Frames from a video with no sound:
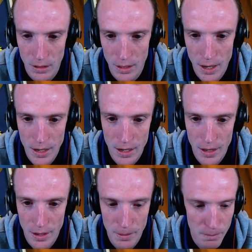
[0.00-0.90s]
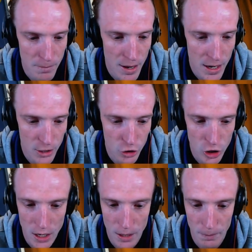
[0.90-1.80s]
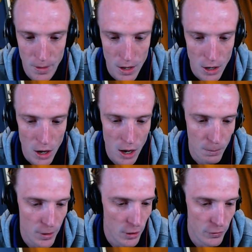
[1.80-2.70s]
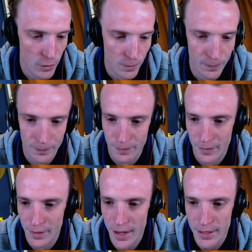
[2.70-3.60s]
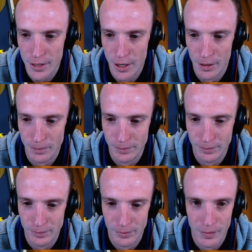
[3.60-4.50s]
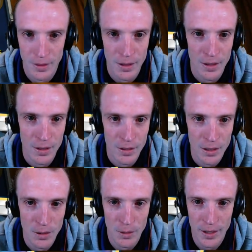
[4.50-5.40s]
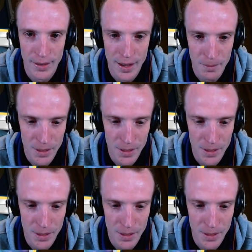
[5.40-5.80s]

And another MarshChamp. Oh, beautiful. Dusk Stone. Go and get that